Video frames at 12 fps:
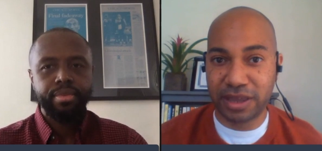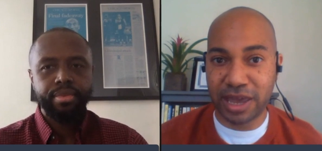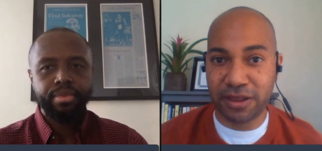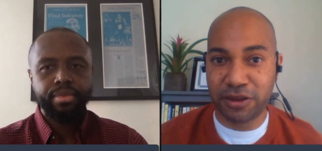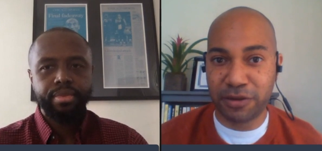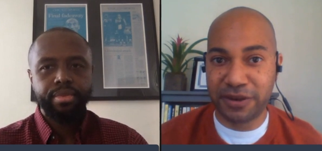Speaker 1: Uh, I
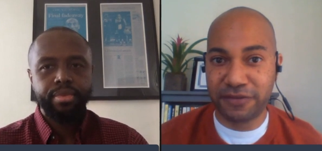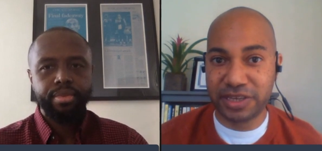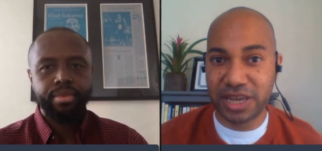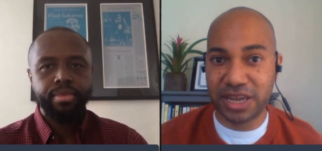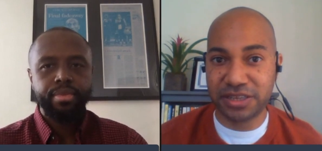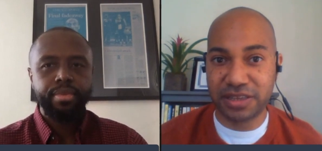got a little bit of a
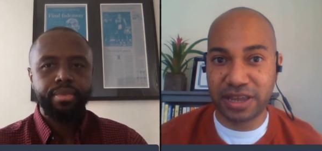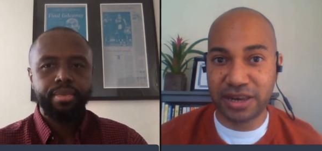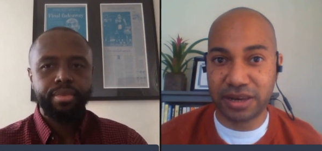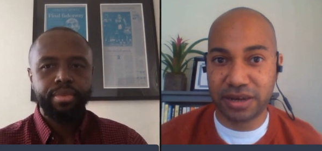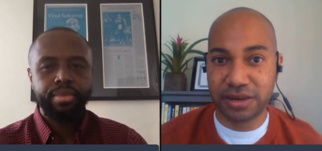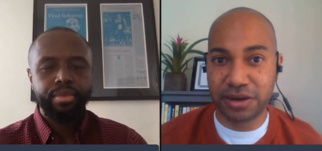taste of
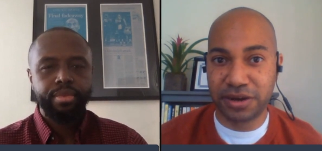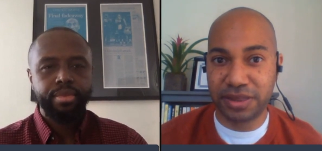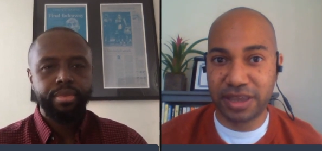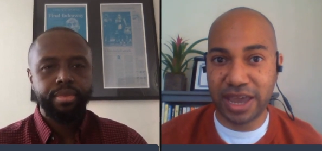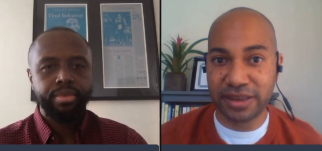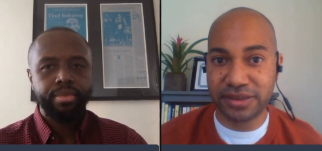that during the
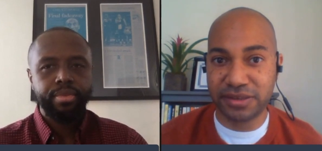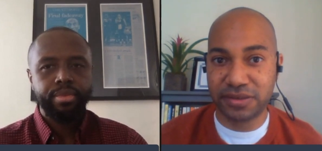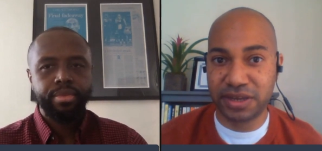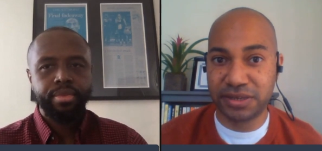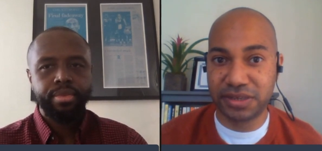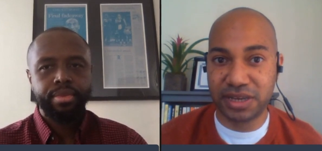Cactus
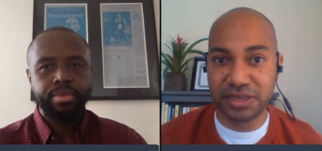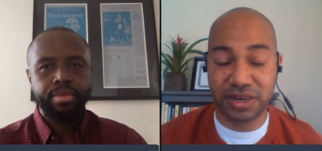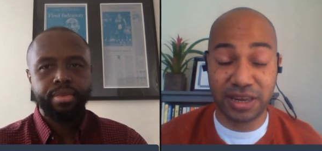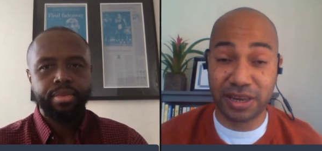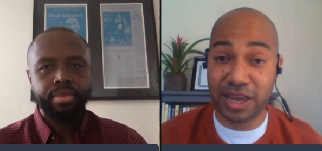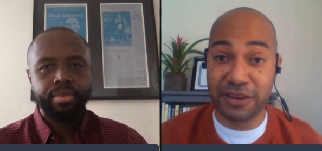League season,
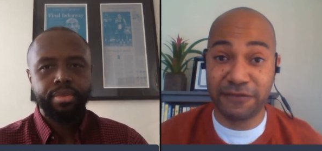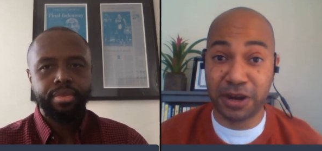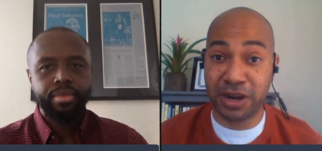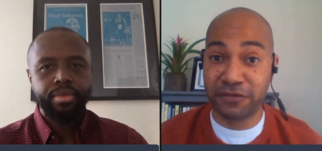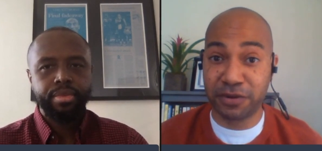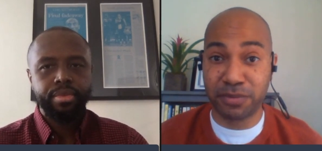and it kind of
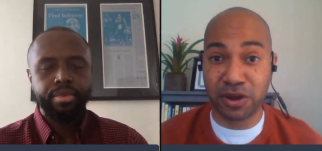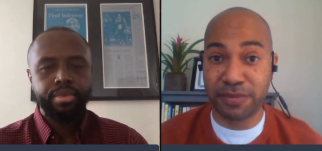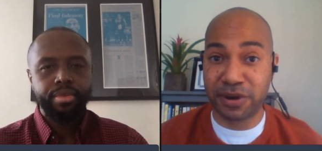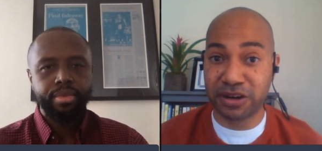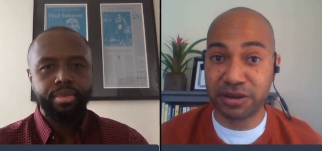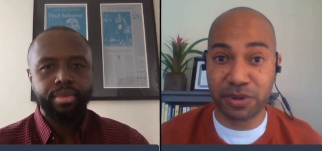varied from
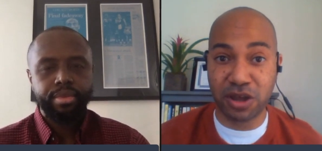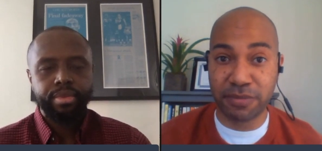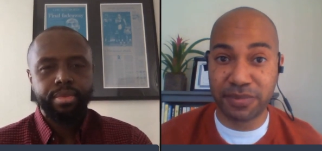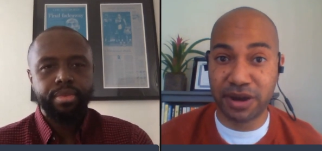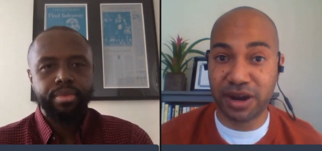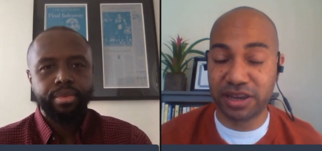ballpark to
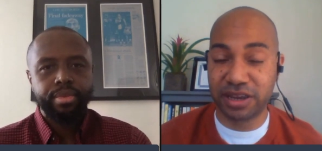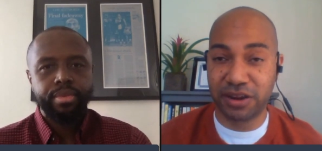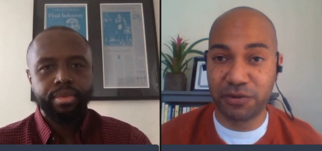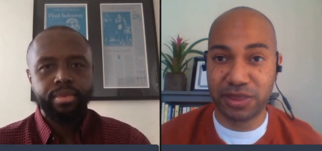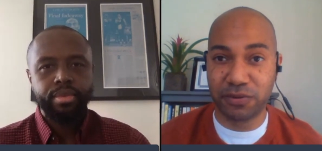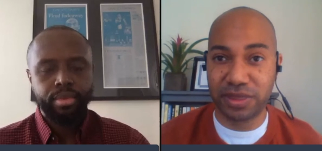ballpark, you
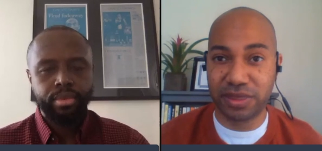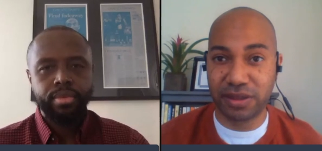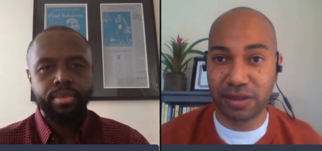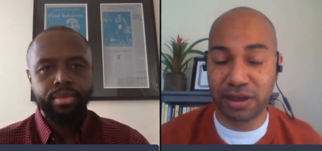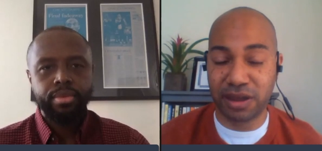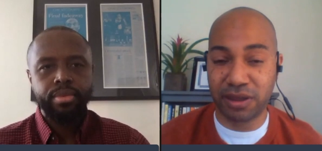know, with, with
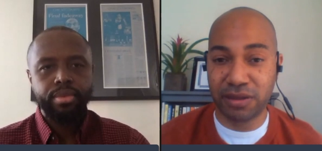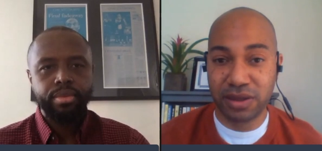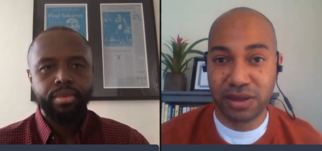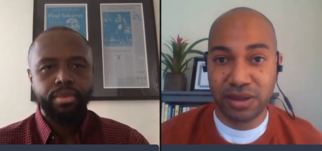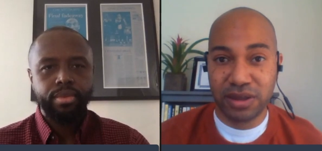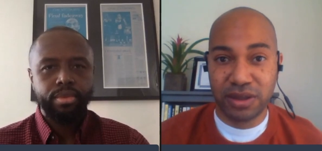the uh,
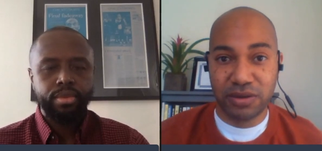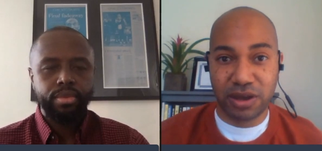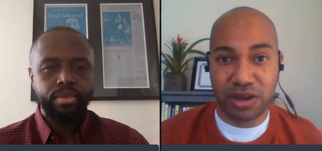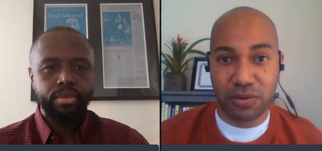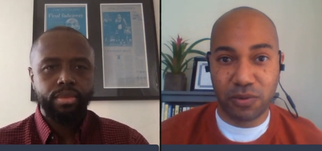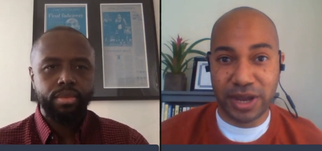
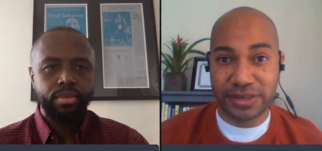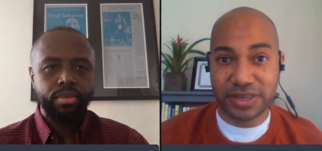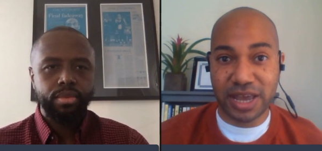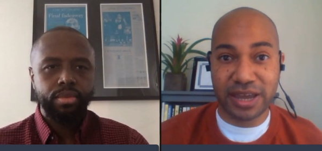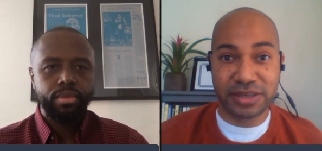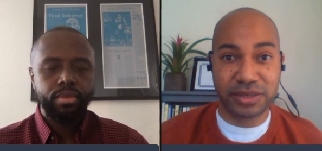uh, White
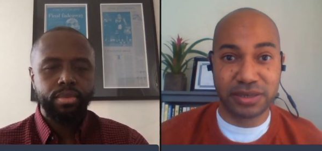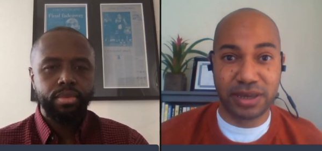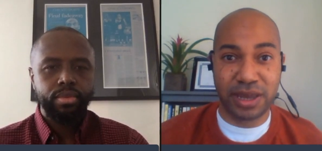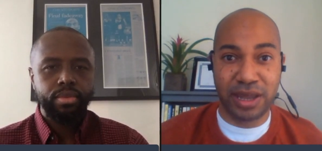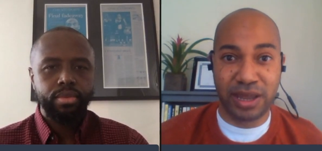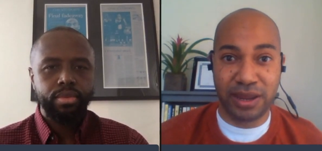Sox
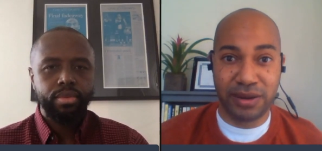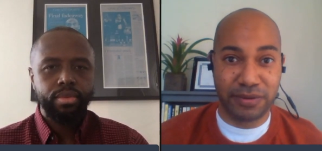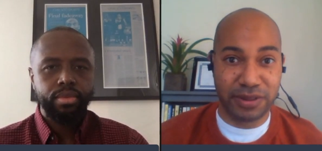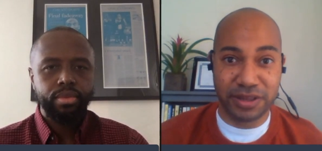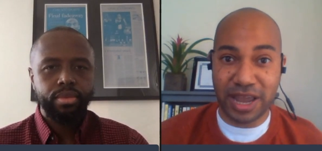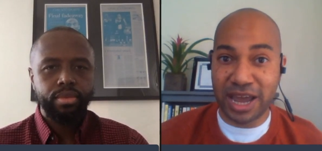
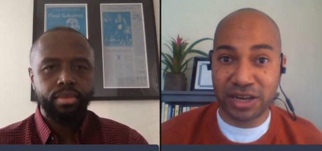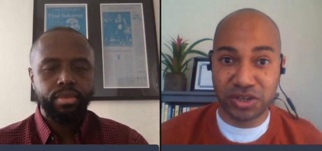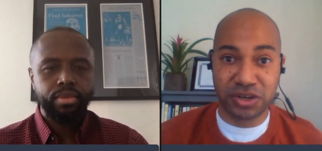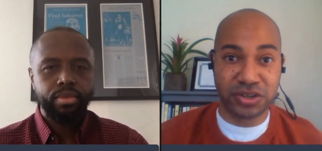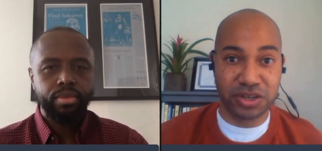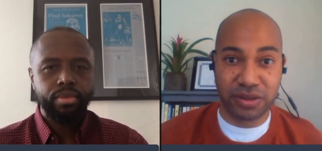and the
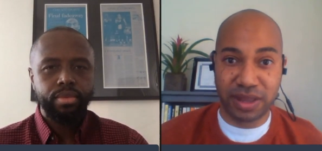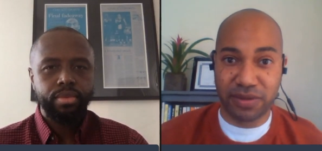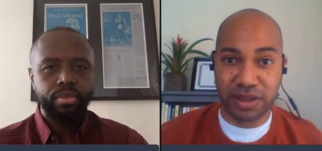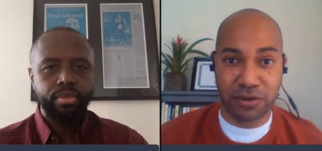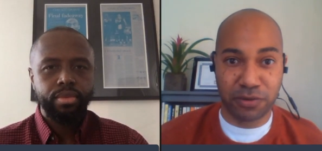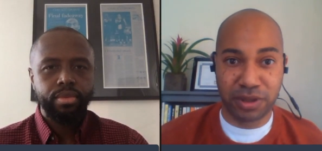Dodgers, you know, they,
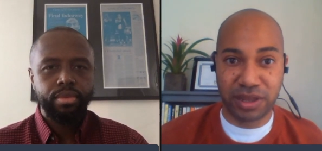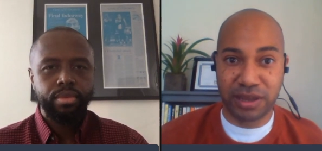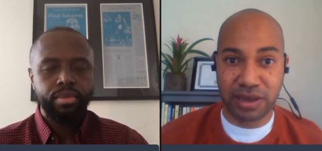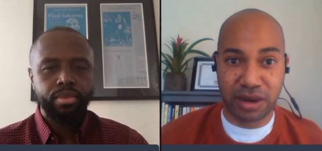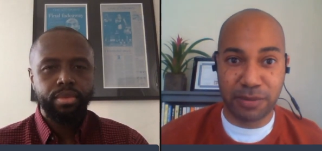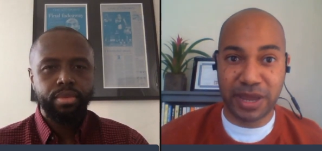they're really
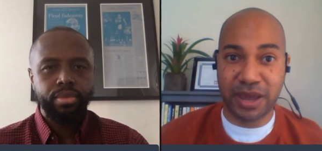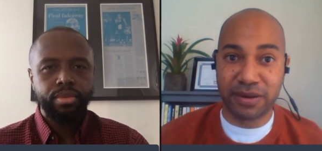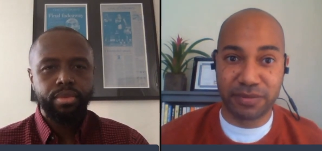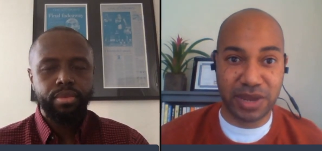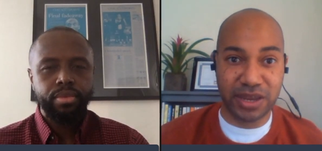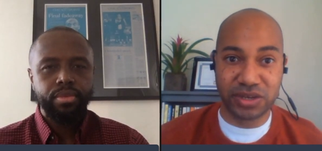good
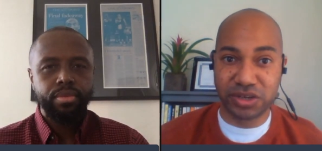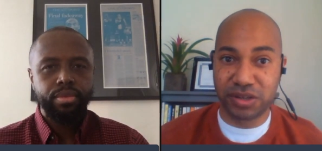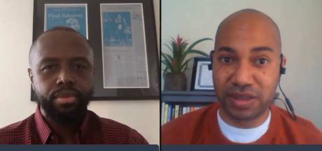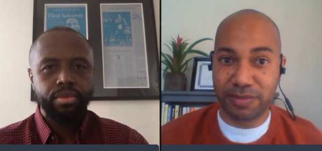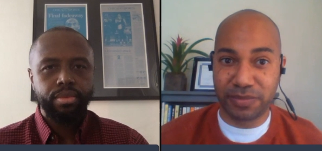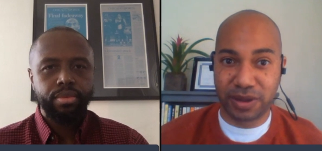about making
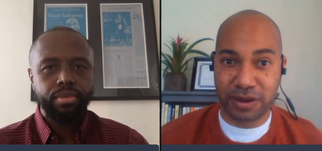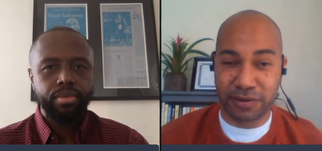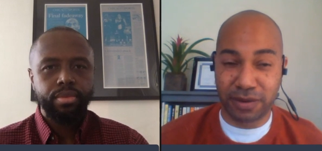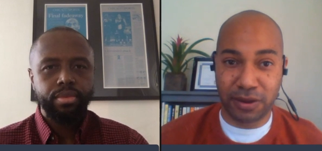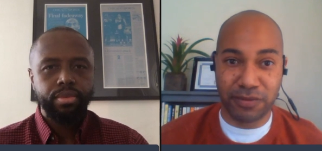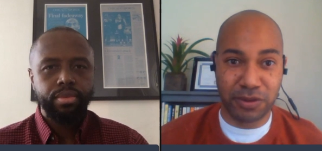sure that you
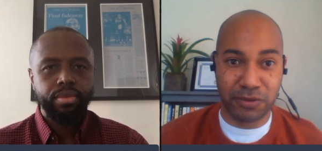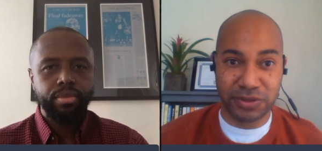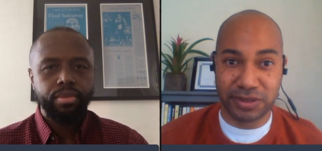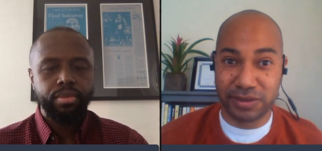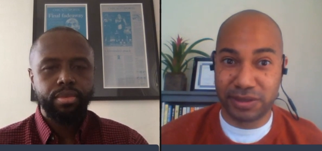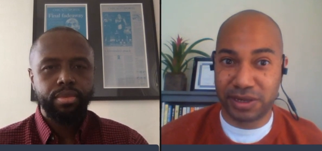know, there
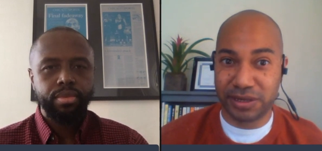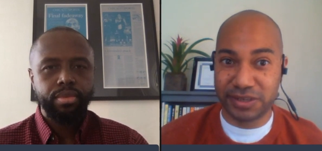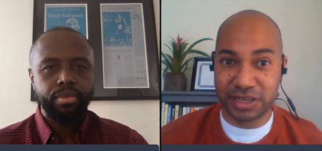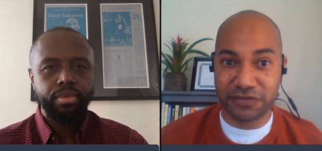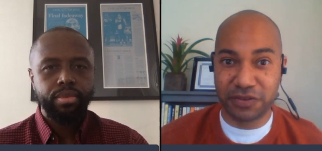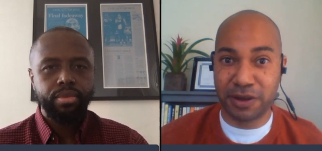was the
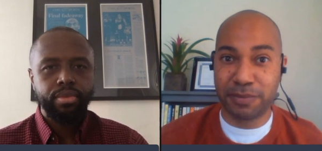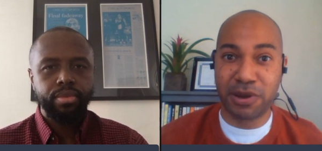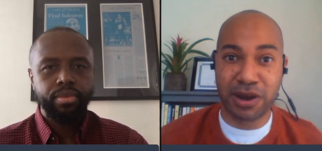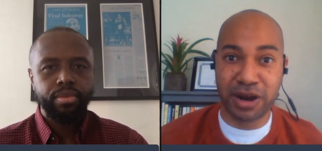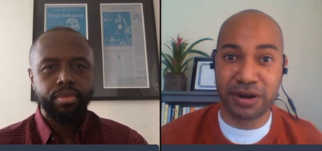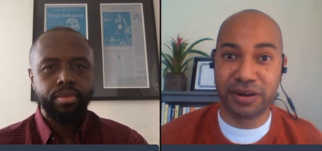six feet
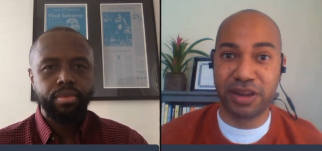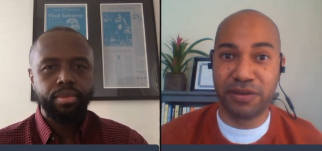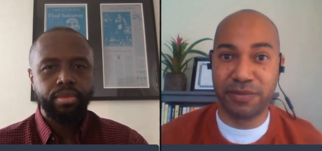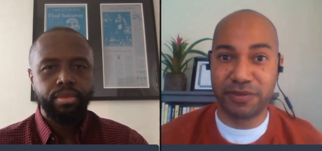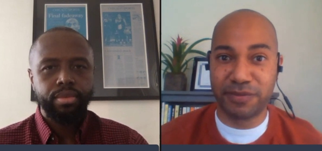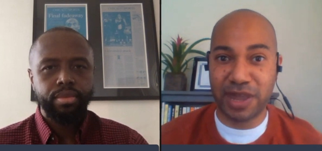apart, you
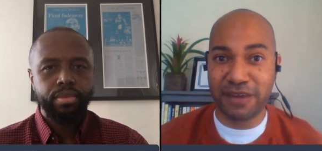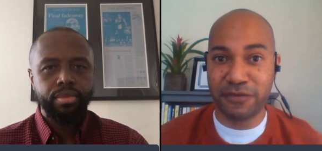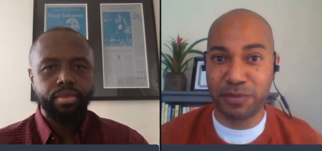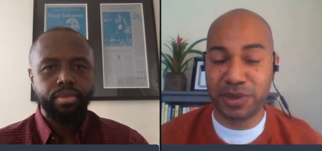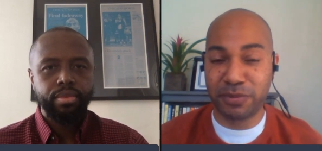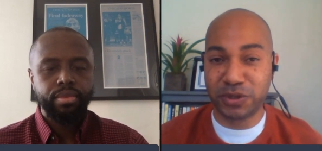know,
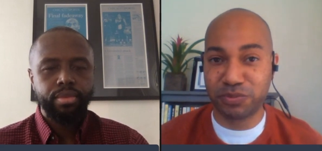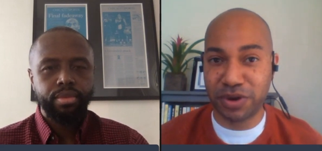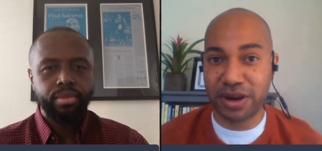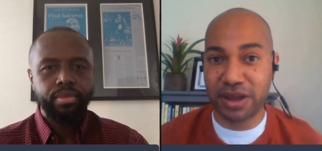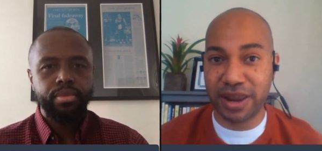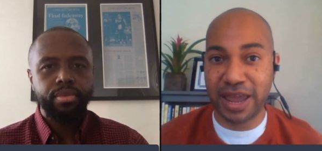having people
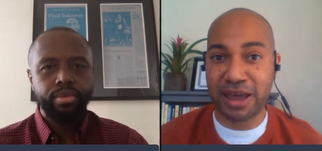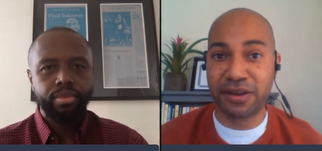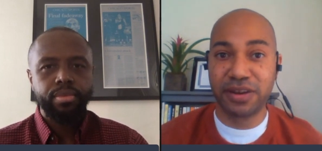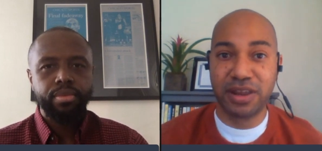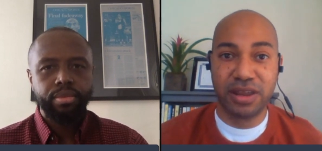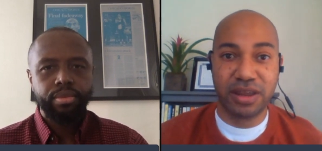spread on out.